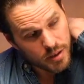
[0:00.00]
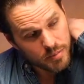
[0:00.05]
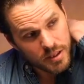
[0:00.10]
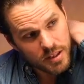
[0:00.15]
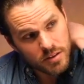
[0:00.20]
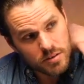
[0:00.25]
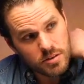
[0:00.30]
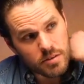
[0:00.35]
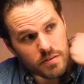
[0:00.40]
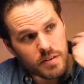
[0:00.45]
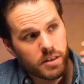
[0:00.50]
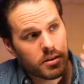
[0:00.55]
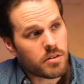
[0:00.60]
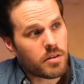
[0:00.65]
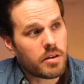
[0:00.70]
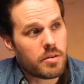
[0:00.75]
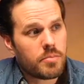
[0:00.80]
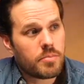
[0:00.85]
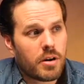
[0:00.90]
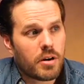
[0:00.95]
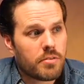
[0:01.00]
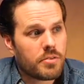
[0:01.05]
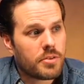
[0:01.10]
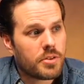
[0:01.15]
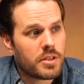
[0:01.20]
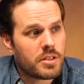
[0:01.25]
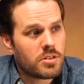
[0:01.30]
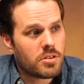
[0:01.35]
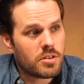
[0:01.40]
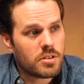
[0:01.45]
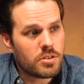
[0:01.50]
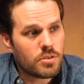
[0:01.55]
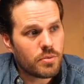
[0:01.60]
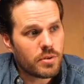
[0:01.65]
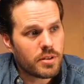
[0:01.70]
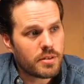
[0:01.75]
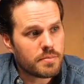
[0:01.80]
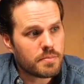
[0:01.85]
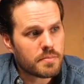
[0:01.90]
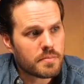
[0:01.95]
No, but I mean, there's a lot of powerful
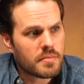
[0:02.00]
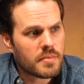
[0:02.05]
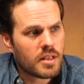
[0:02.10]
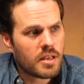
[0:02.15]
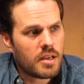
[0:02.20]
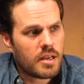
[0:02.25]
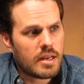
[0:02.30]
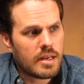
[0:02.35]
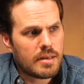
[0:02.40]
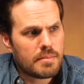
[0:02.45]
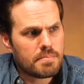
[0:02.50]
things you can do with it.